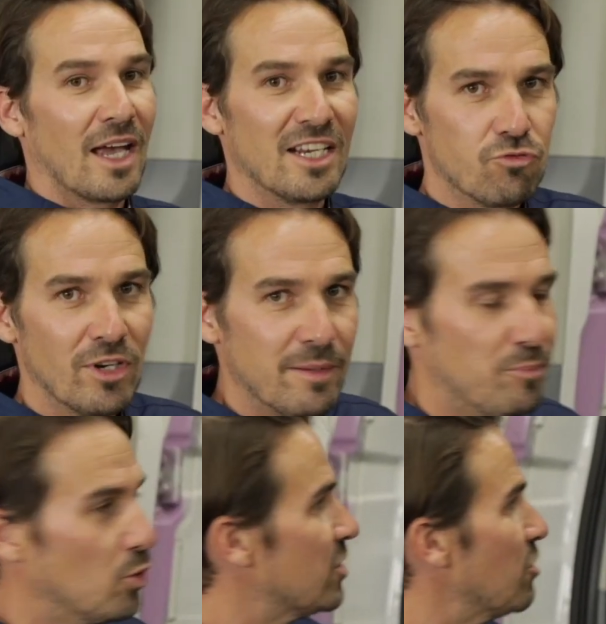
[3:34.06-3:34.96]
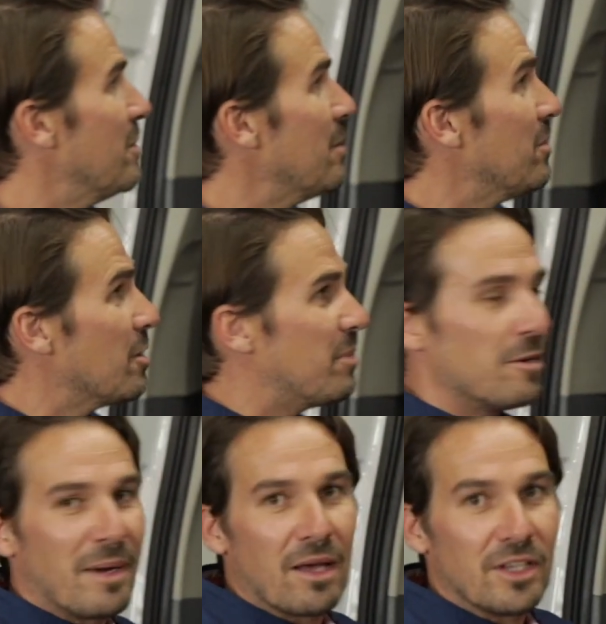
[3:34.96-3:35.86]
And it's really important to remember the bit
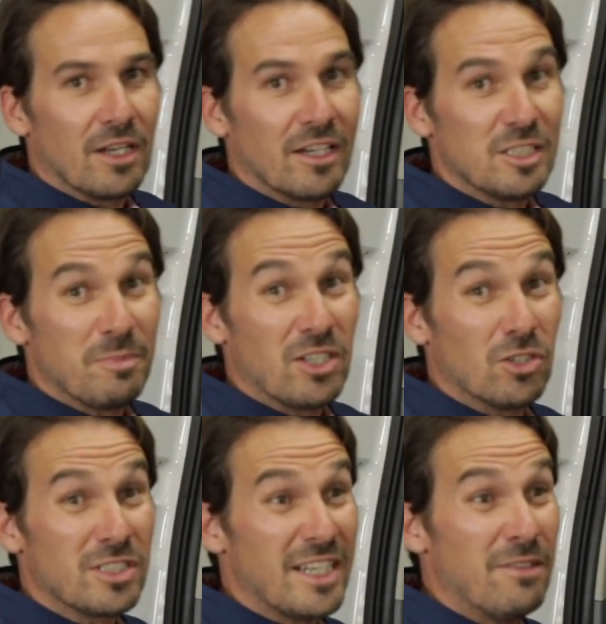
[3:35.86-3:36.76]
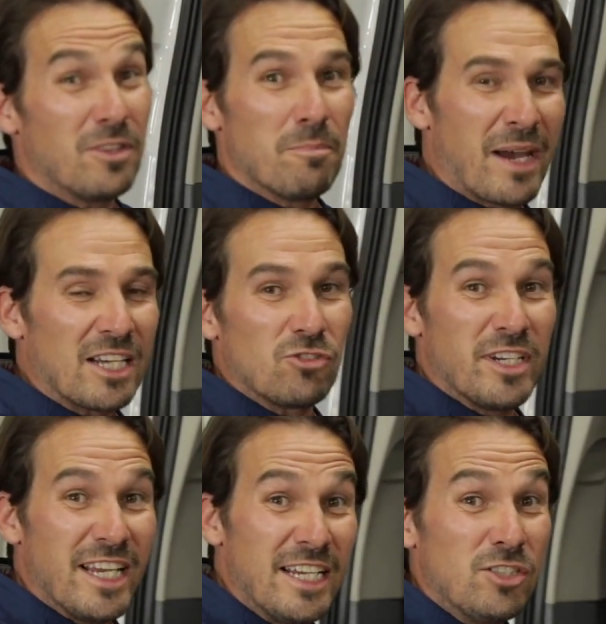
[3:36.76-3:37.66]
about the lights, because if the battery
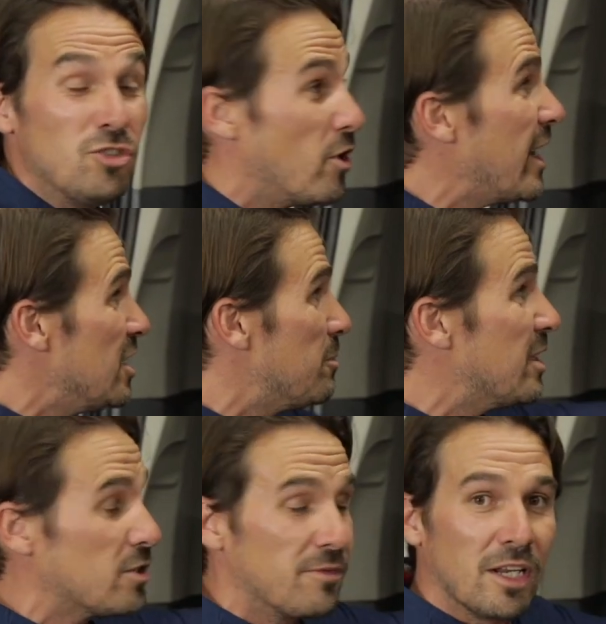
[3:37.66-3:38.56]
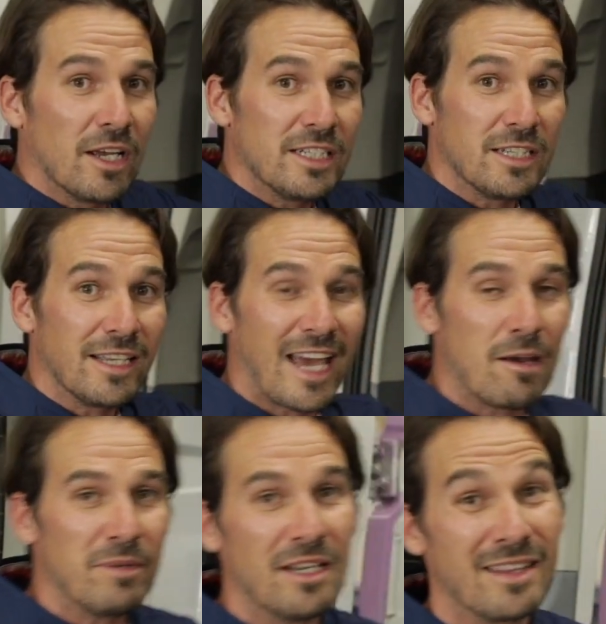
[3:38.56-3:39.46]
is drained because of the lights in the
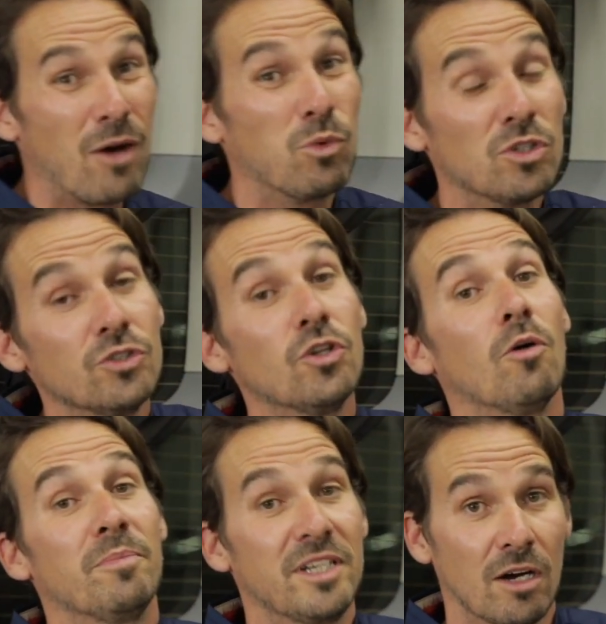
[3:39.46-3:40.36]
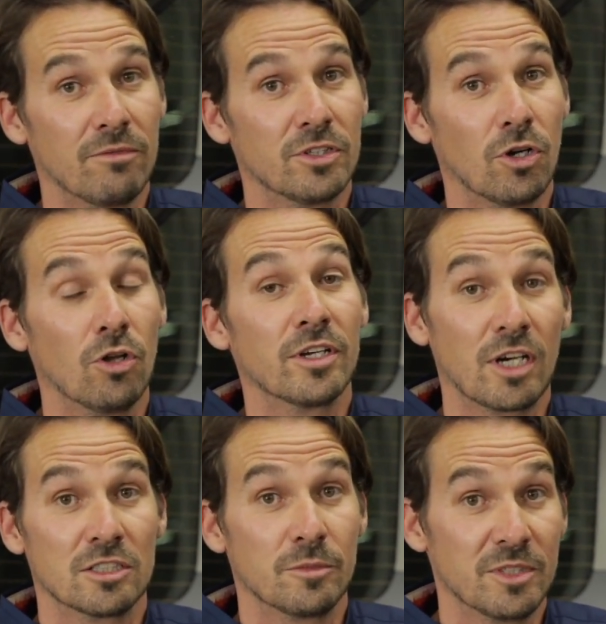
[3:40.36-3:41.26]
cabin, that will not be covered on the
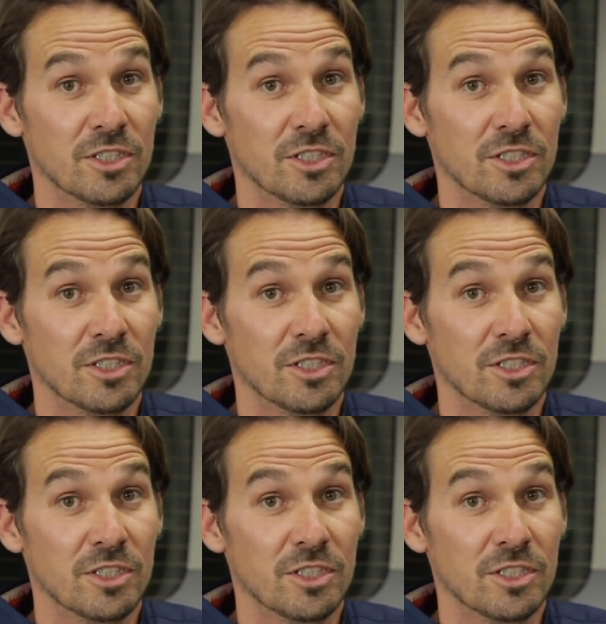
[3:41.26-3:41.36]
customer's